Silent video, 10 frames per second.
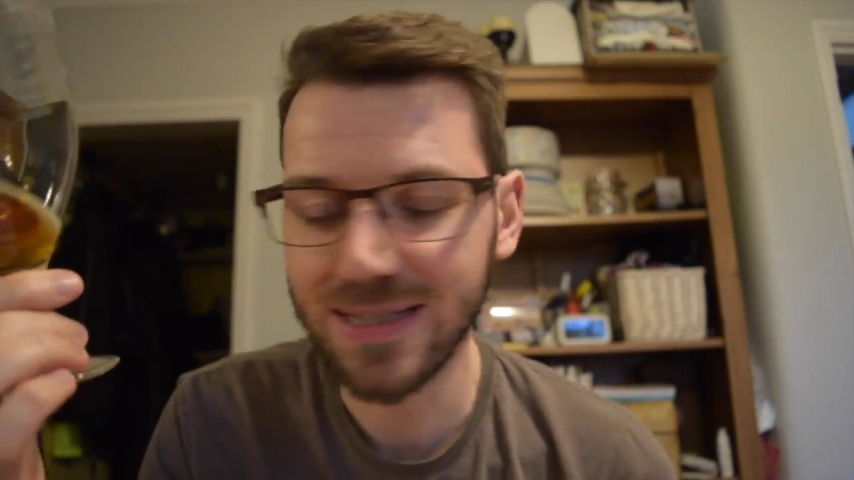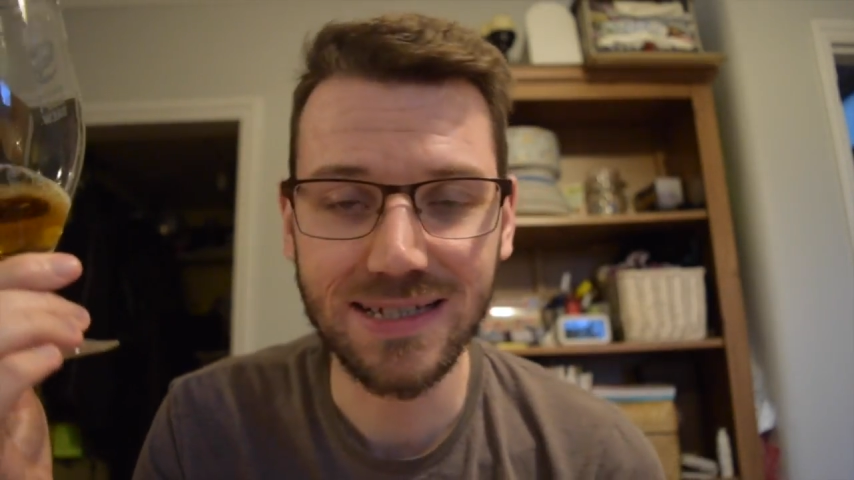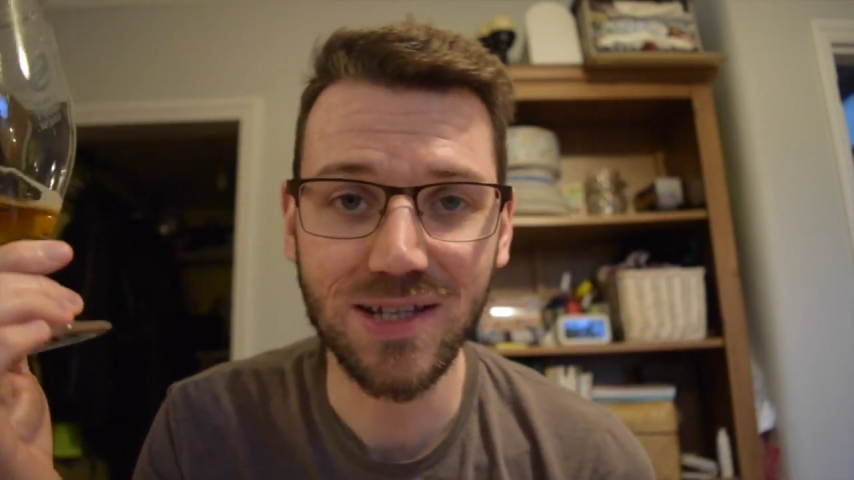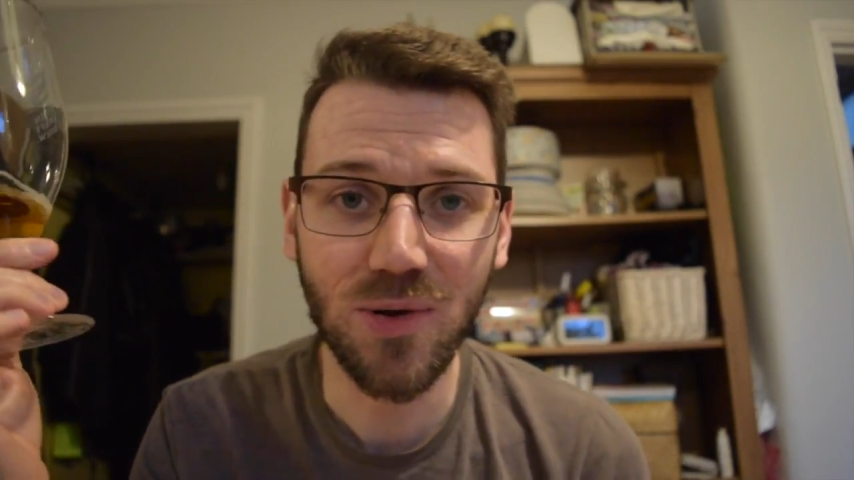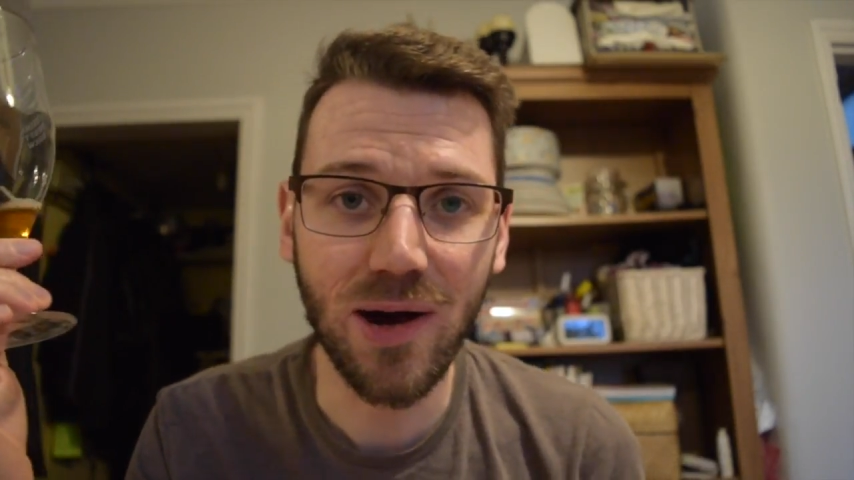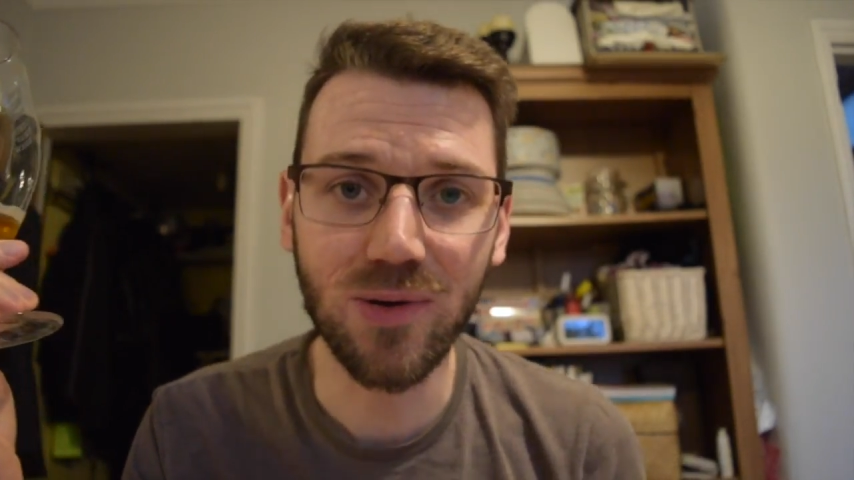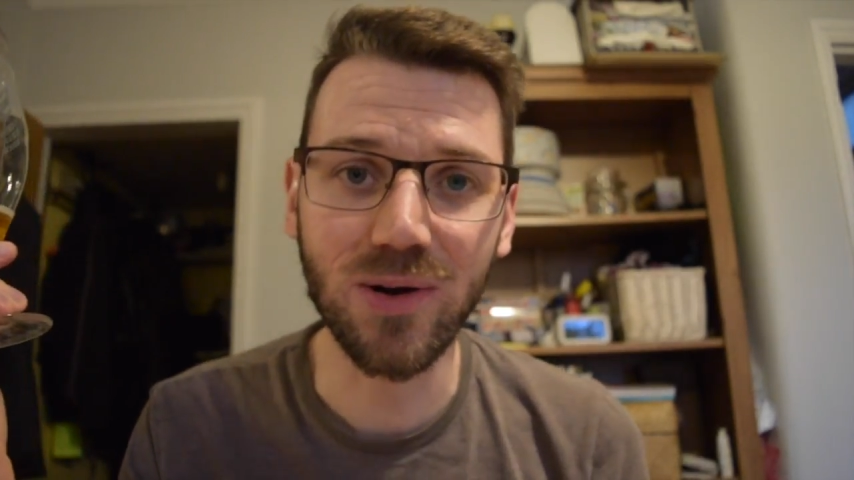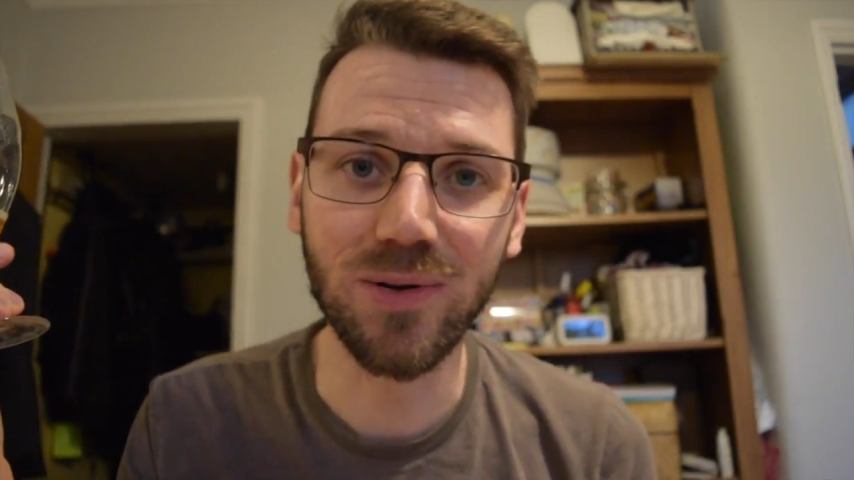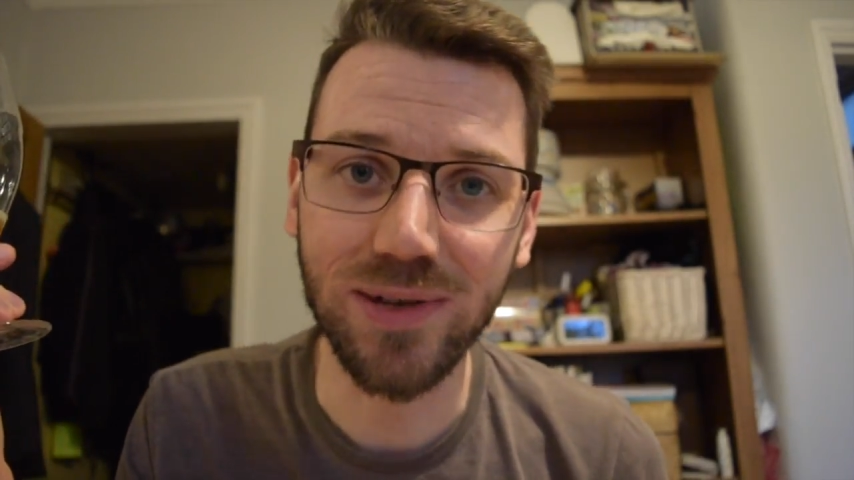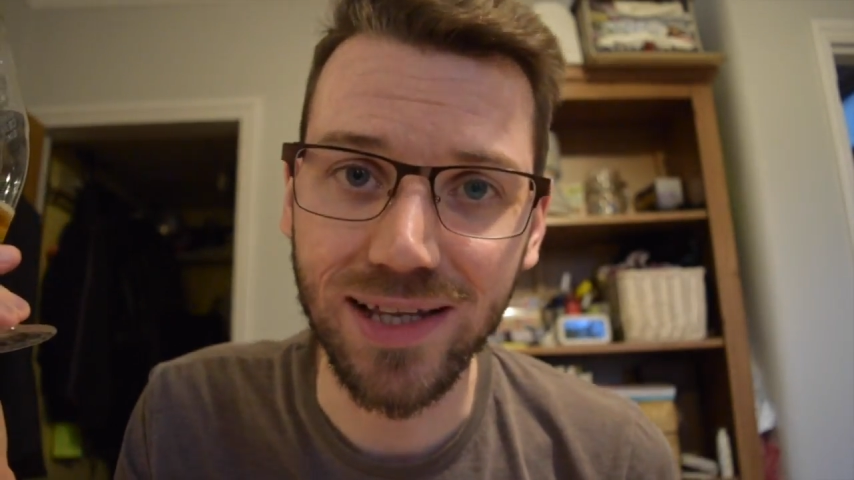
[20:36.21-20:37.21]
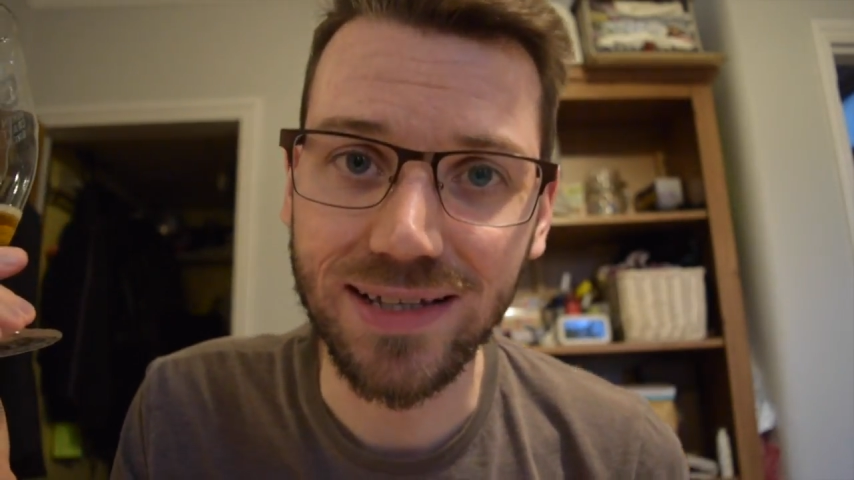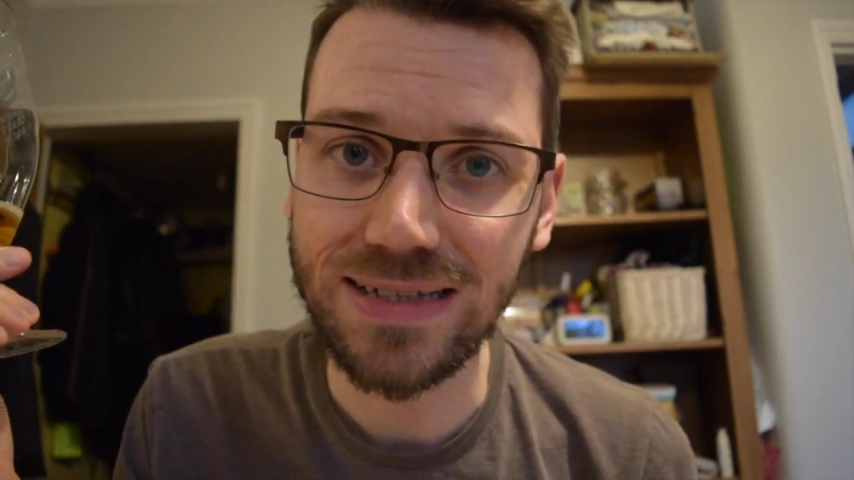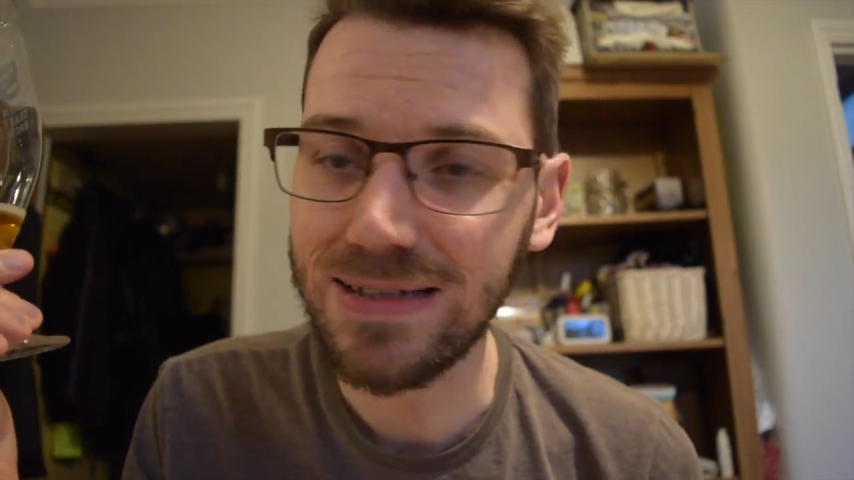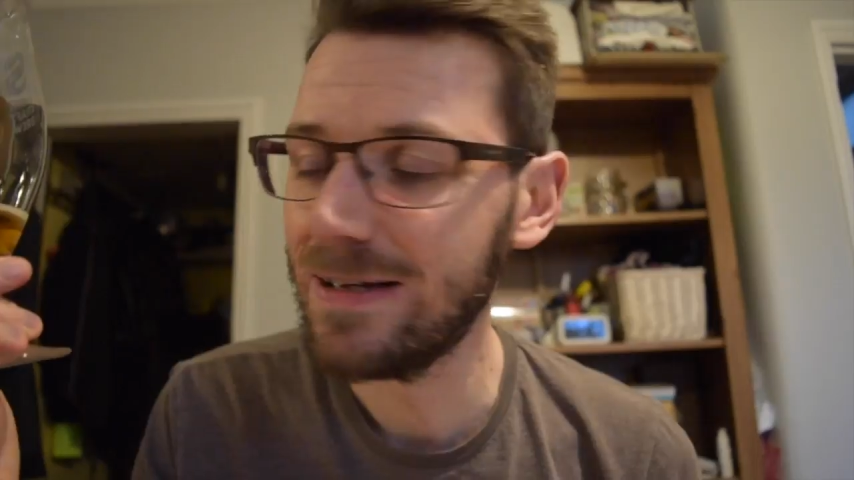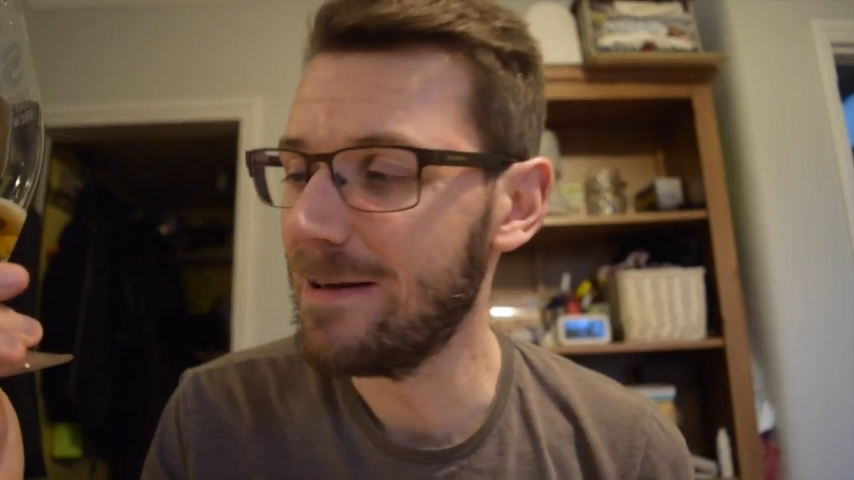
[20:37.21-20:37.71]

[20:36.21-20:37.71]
there's no alcohol in this.